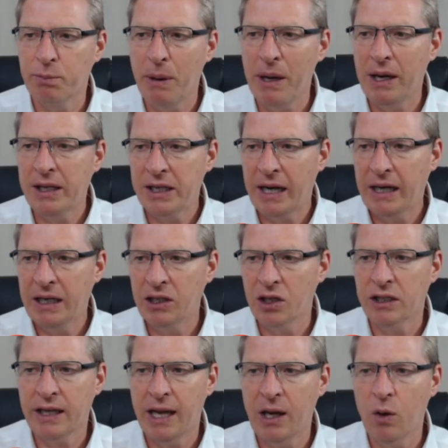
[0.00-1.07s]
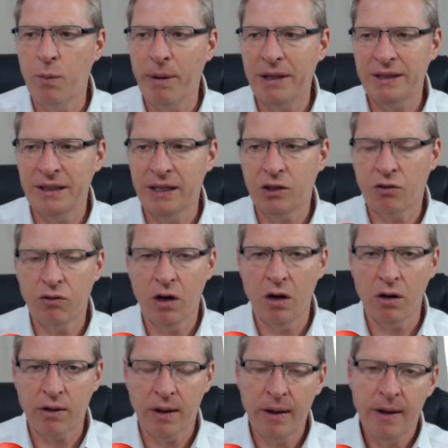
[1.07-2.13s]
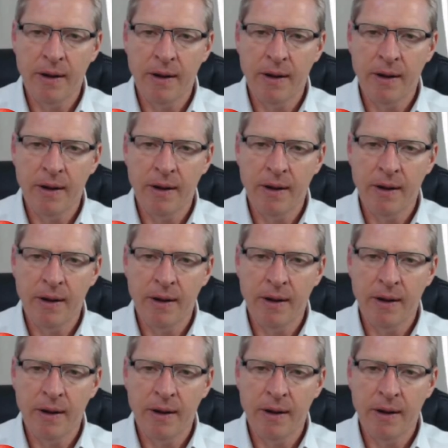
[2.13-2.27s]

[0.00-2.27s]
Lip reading: Big changes kill business growth.